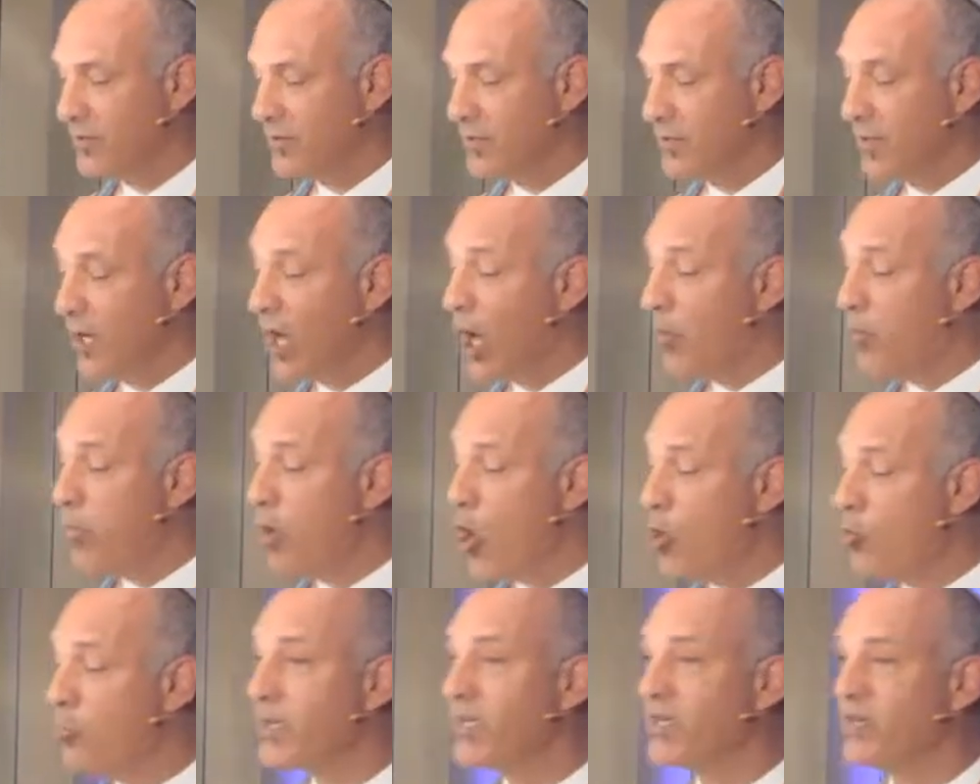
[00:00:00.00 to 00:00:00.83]
A
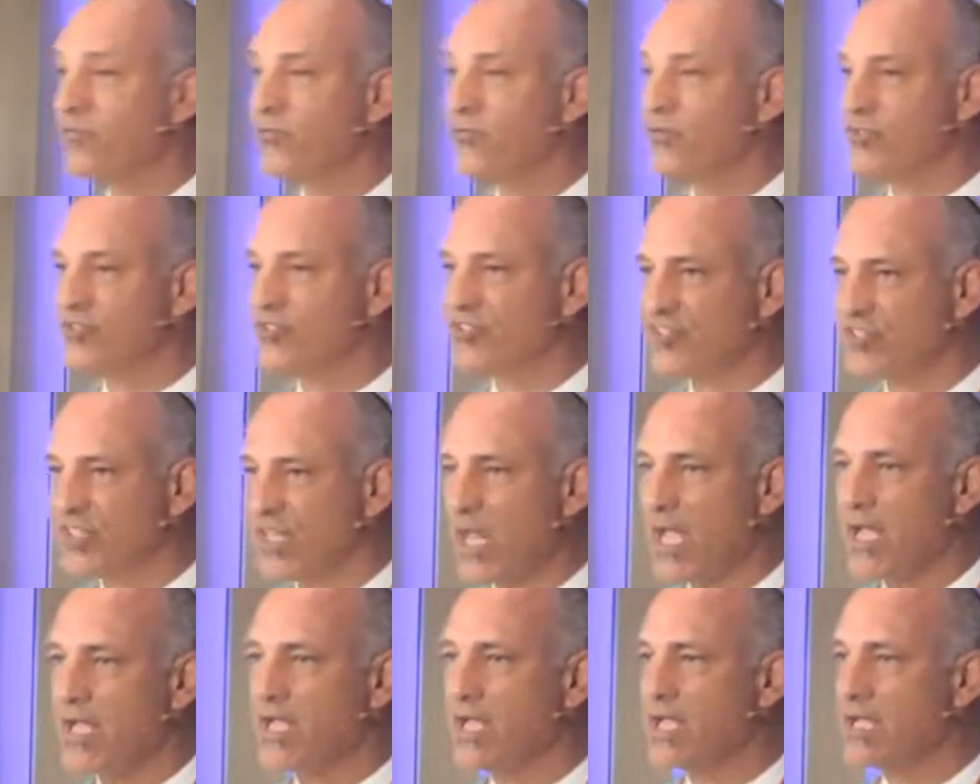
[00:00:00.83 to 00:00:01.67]
moment for
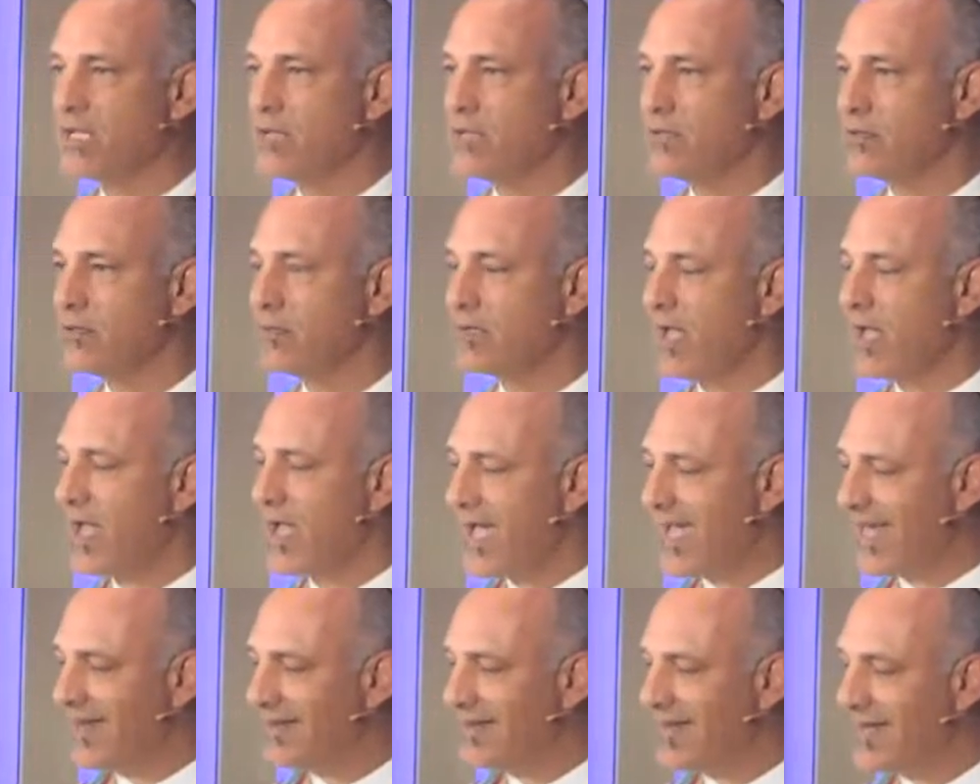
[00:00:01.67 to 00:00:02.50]
slaying
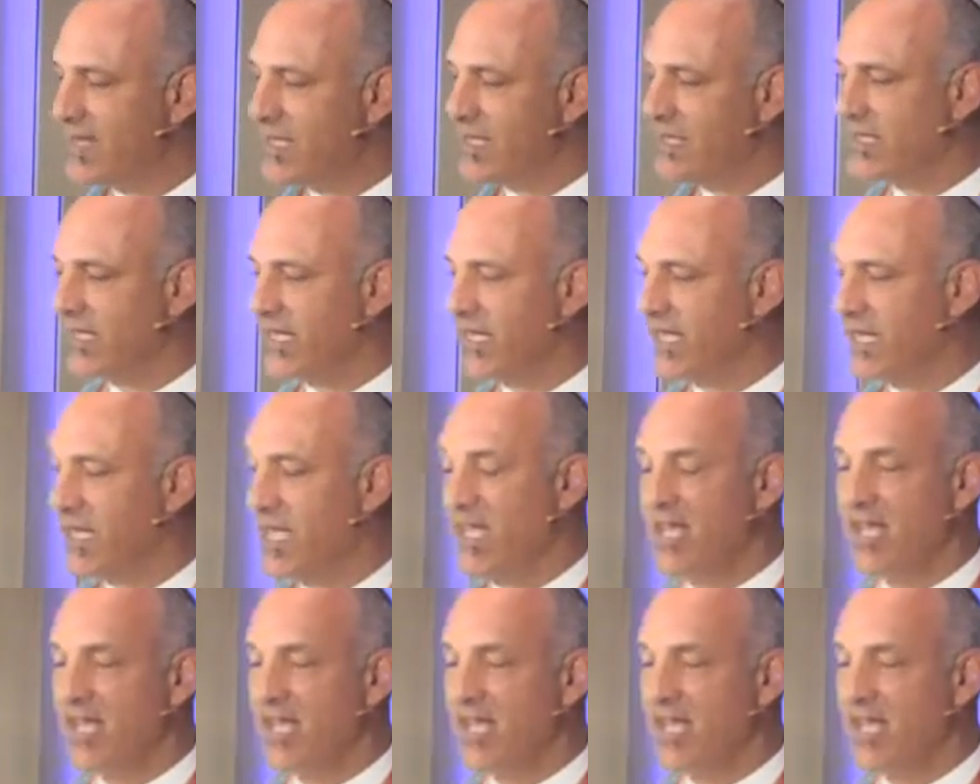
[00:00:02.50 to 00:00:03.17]
and healing,